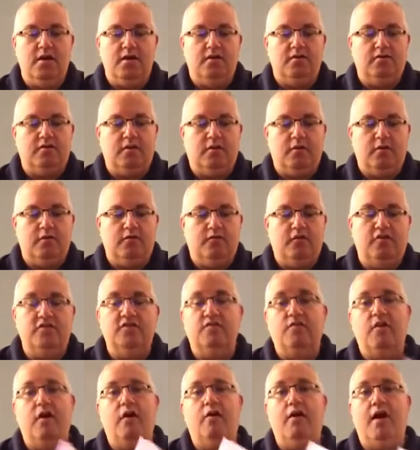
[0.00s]
So first
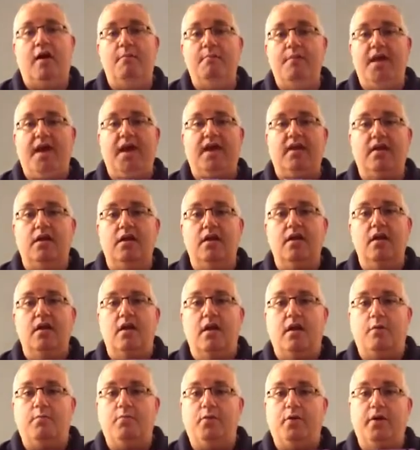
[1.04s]
of all, I made
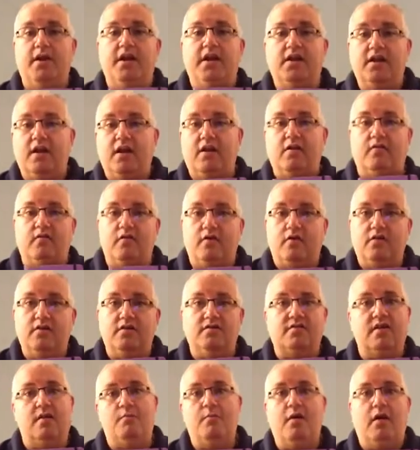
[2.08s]
a pretty cover
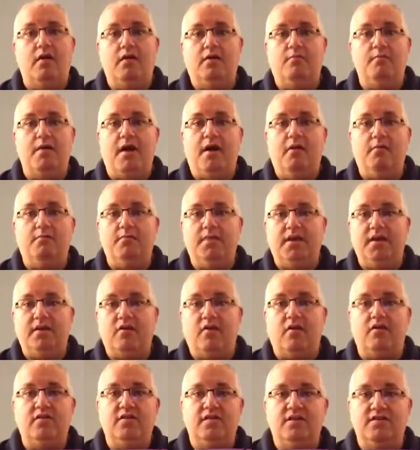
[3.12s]
because I'm all about being
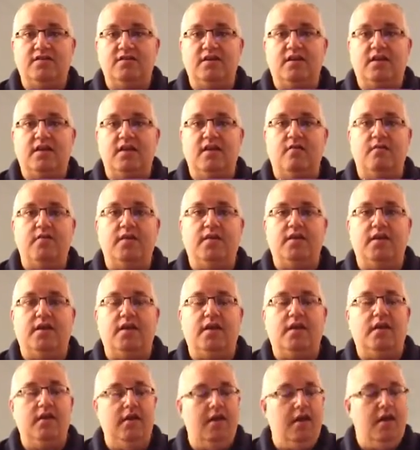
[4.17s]
artistic and
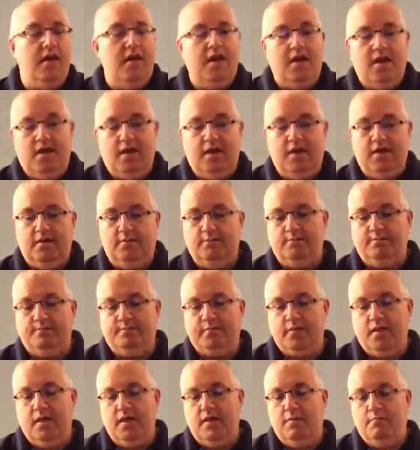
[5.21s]
everything.
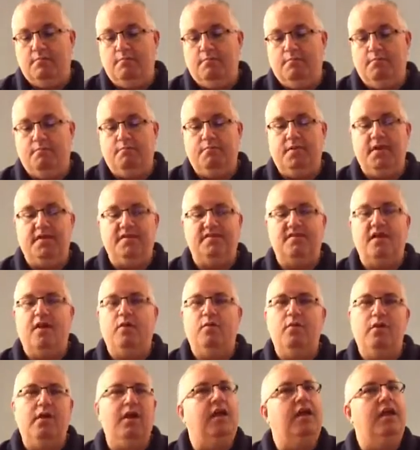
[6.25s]
But it's not
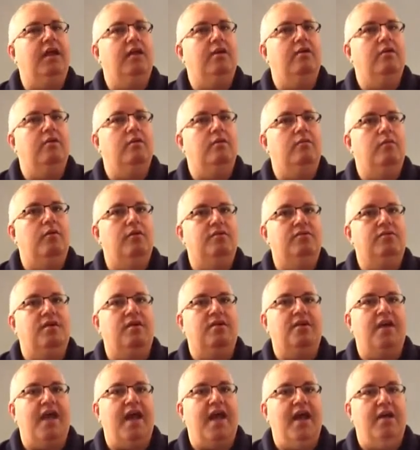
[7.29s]
really what's
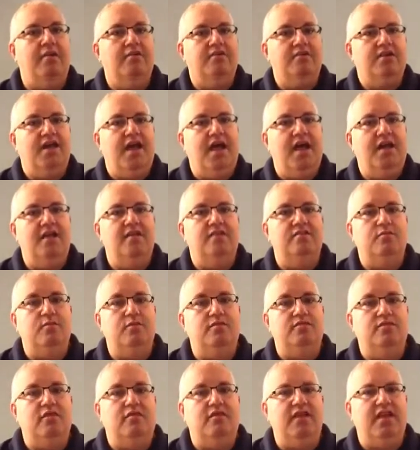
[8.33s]
on the outside, it's
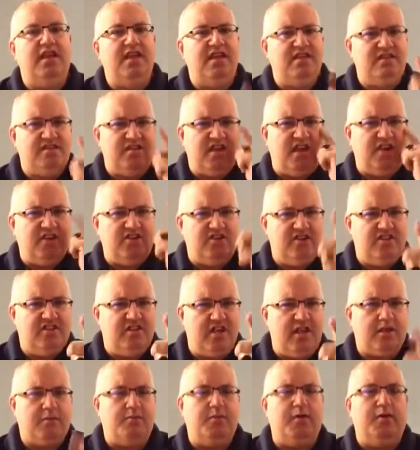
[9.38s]
what's on the inside, just
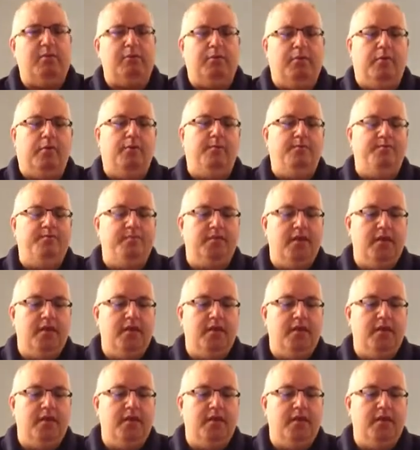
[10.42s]
like people.